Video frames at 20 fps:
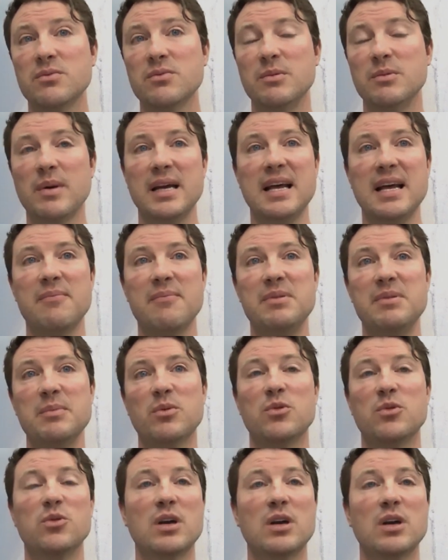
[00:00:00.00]
We might have
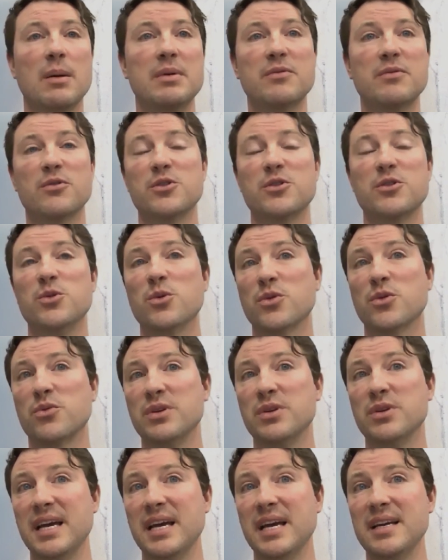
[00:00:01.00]
people who come in for 2 or
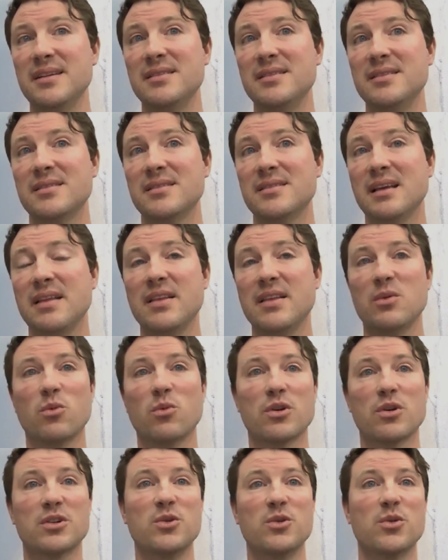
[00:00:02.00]
3 days and then
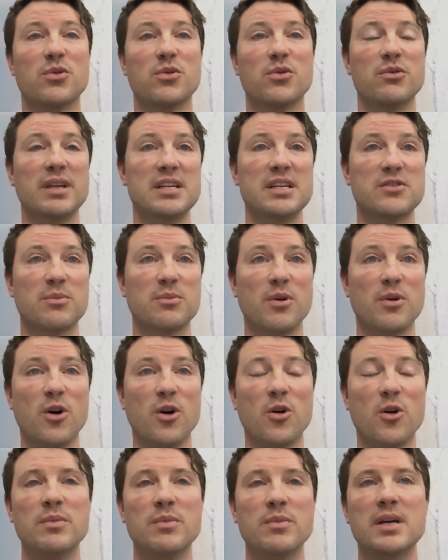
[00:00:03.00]
work 2 or 3 days from
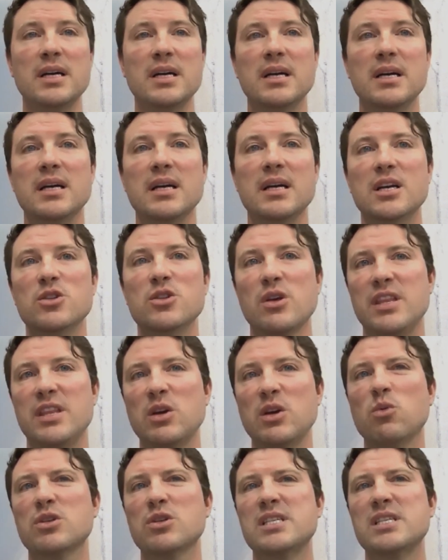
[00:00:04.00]
home. So I think
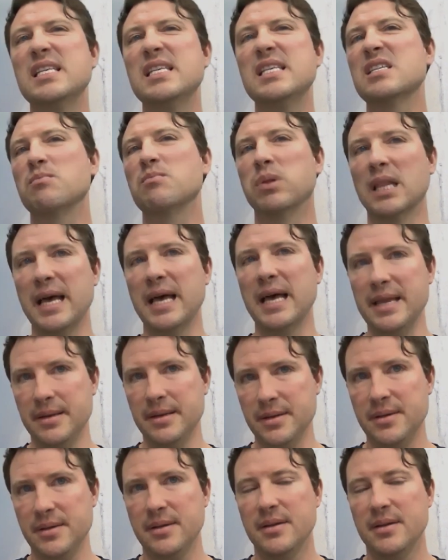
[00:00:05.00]
we'll see this blend.